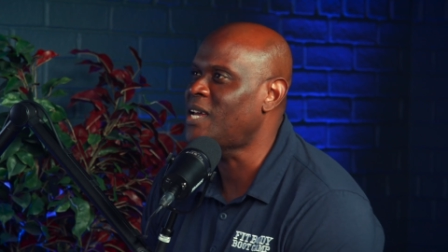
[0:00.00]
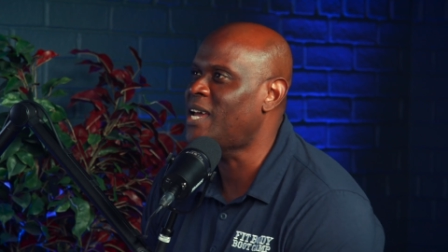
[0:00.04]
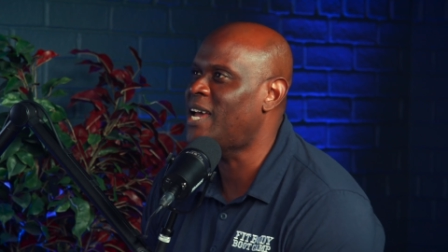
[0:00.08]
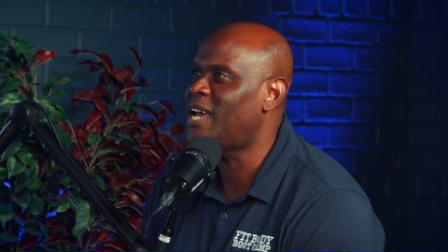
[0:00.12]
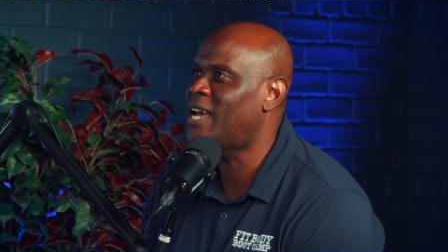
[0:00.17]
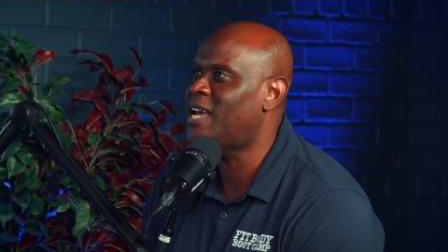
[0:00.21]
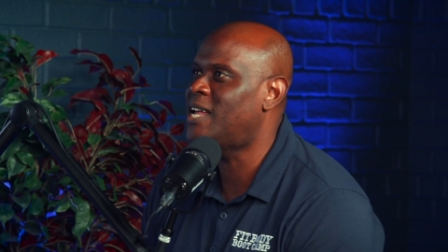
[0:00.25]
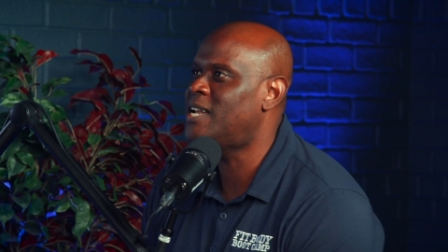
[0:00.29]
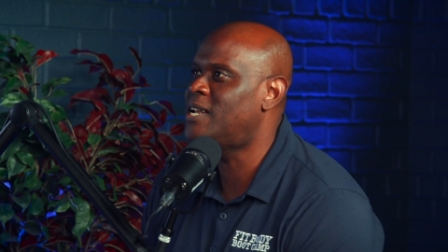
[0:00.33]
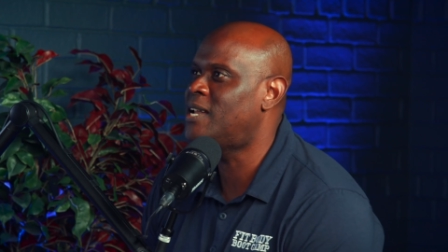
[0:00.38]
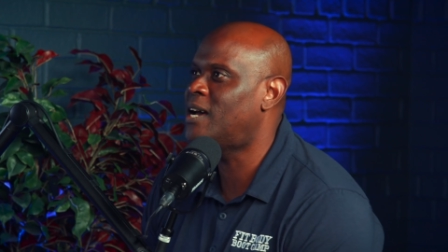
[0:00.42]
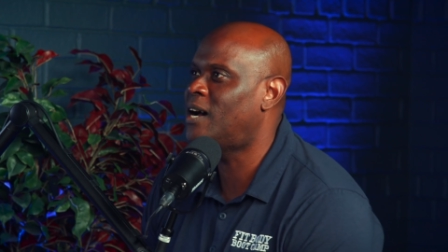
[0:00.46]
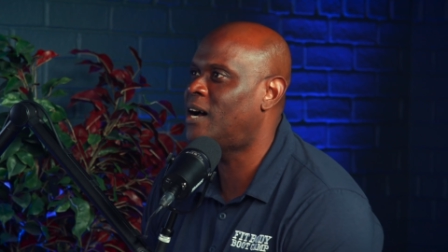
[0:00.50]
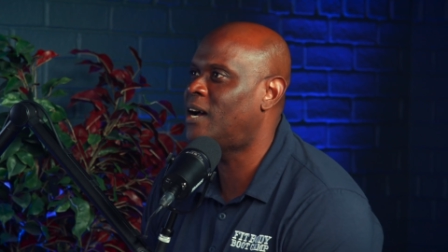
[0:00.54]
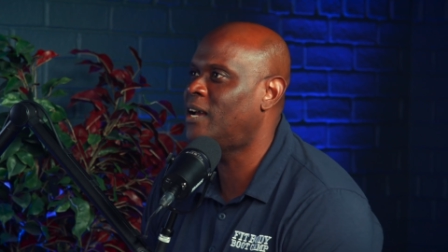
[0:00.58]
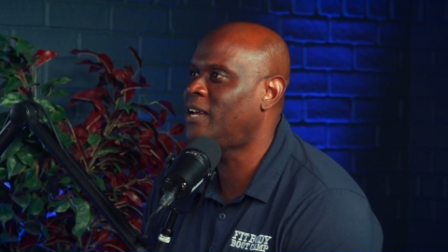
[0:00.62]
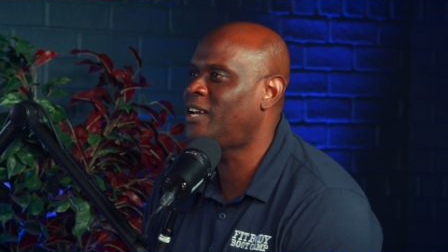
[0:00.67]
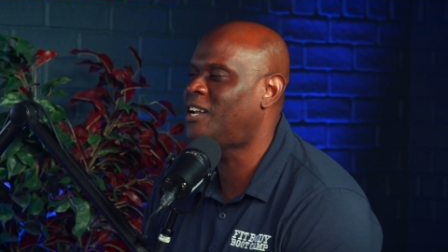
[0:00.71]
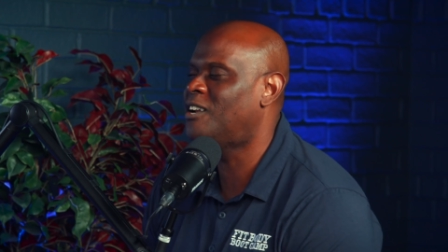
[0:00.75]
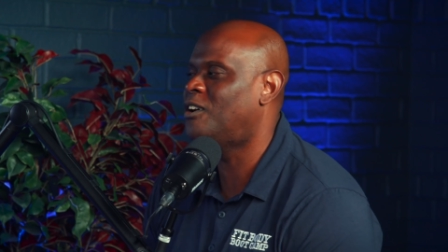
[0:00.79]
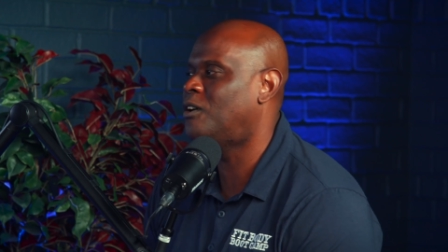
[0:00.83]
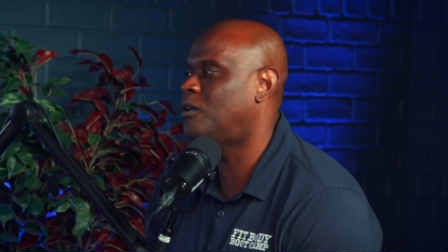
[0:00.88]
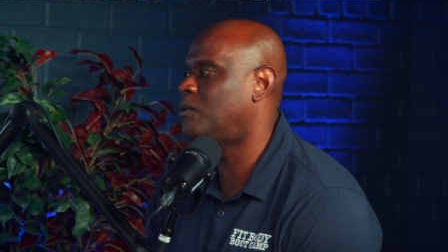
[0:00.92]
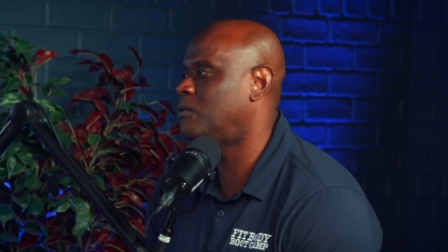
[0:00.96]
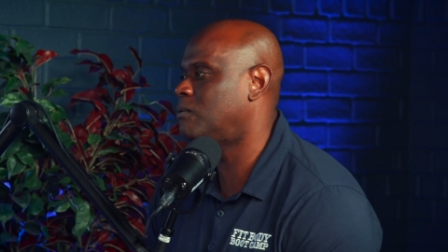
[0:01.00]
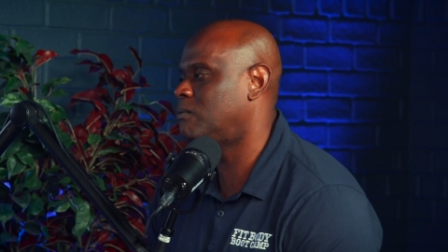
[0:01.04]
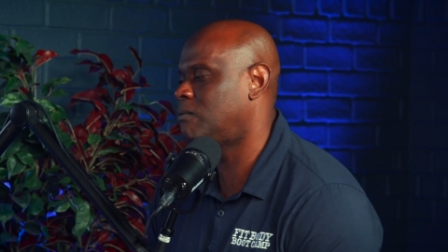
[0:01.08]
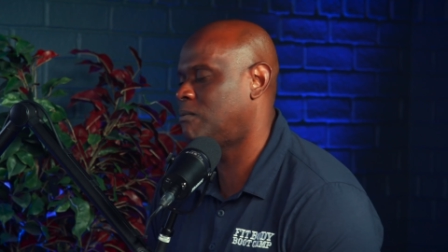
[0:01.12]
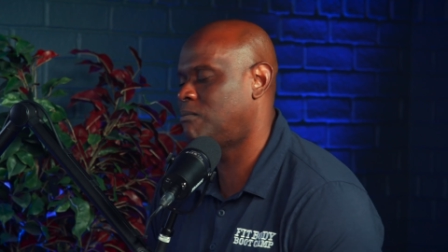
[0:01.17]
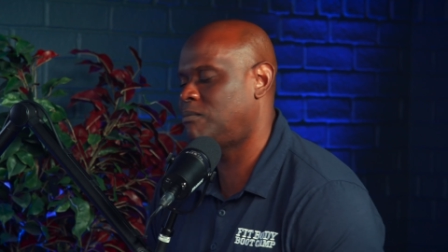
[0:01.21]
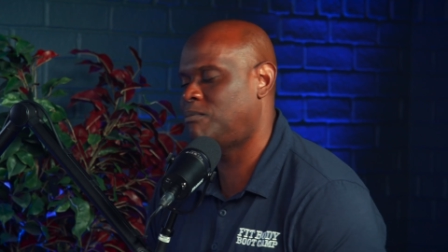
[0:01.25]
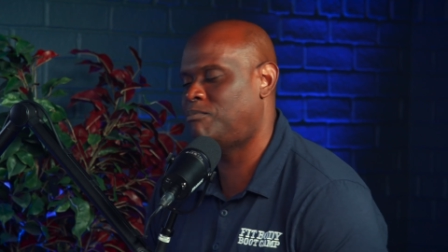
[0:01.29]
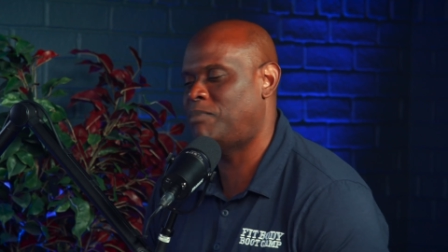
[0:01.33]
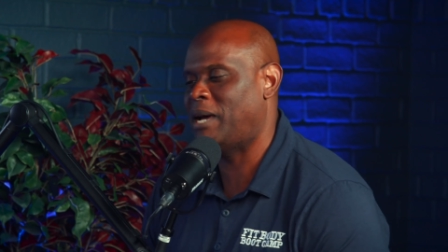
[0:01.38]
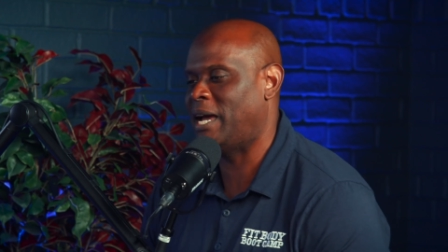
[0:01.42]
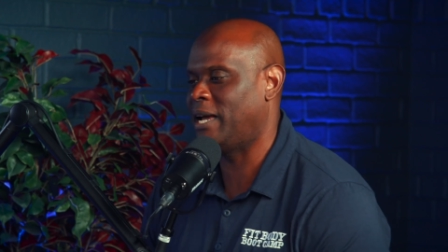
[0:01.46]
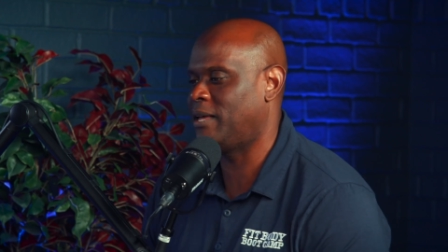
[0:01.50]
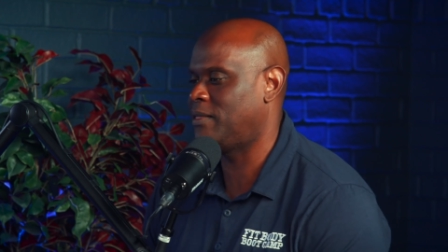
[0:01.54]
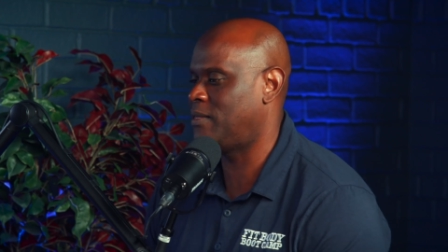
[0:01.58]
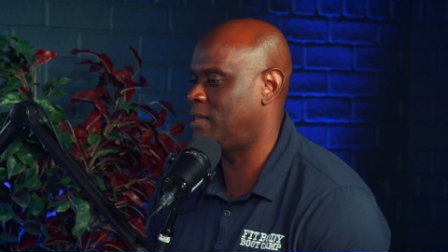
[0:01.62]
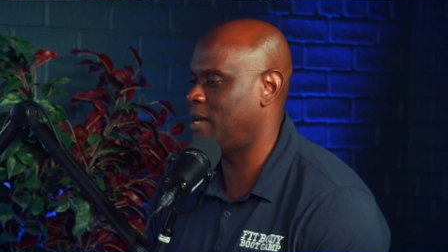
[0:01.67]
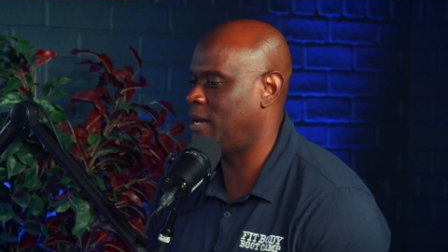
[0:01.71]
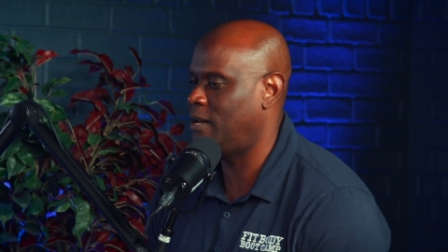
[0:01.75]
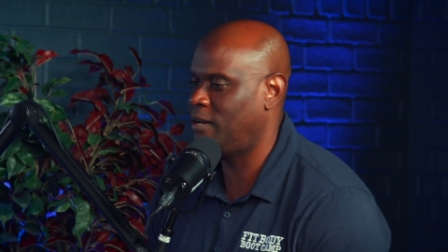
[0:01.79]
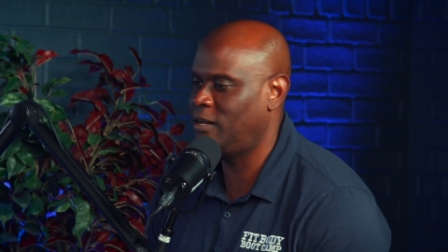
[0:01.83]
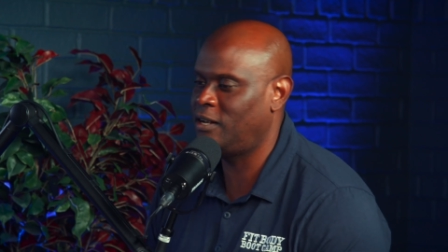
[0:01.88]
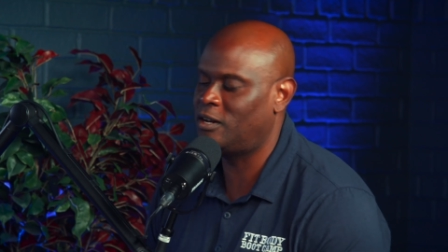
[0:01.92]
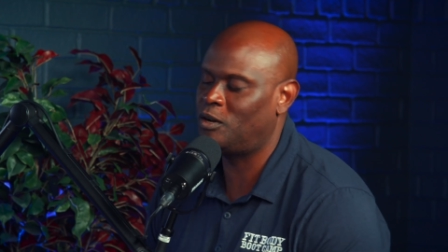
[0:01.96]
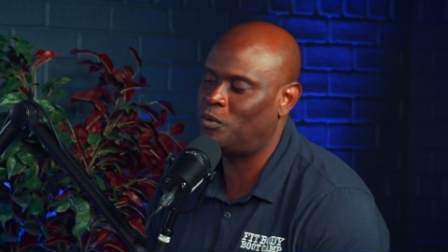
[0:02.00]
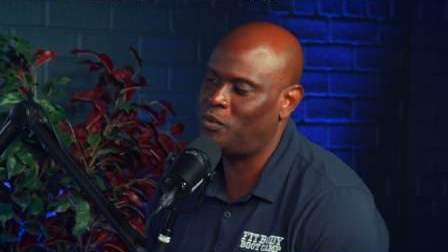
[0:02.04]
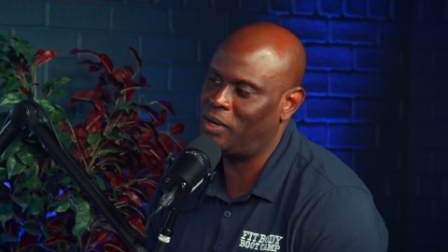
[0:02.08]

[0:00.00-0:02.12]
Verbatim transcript: and uh, you know back then, you know,